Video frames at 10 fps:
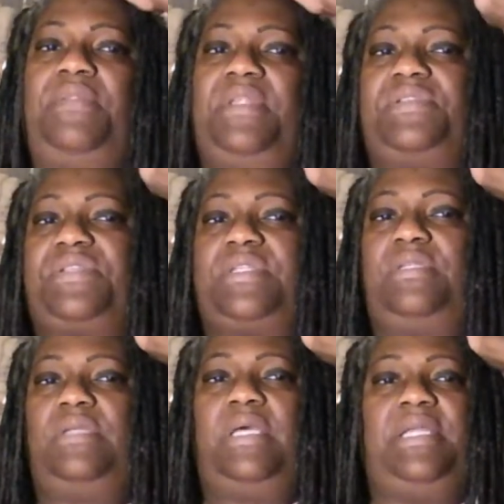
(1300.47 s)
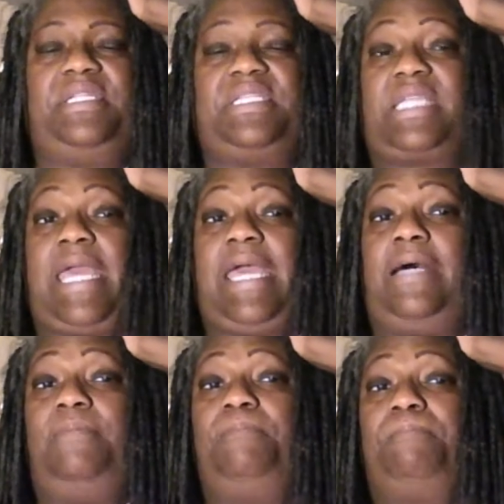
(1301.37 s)
at this at the
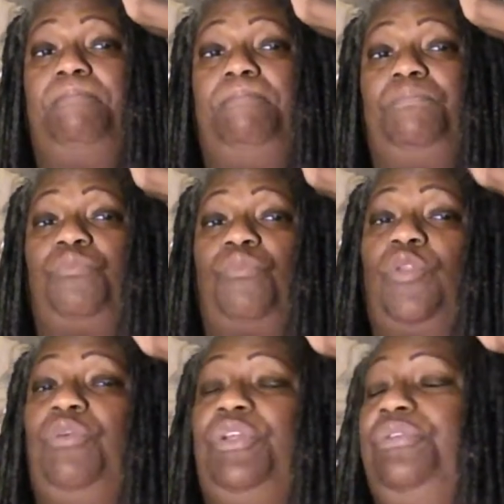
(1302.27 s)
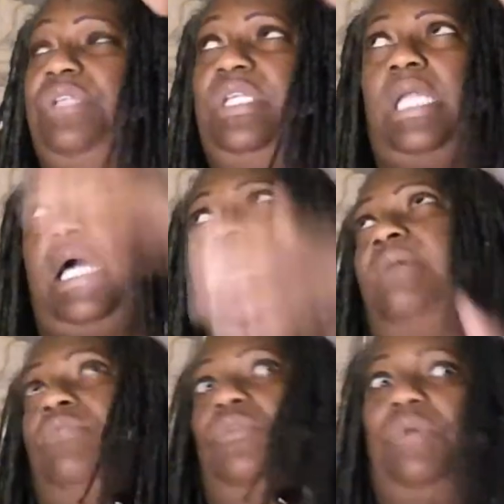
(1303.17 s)
scalp where you did
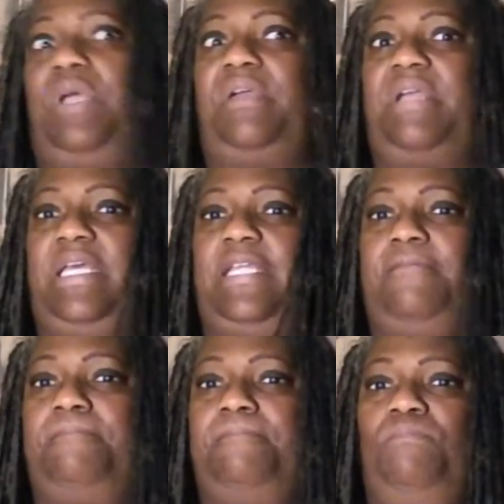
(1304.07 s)
not have no hair at.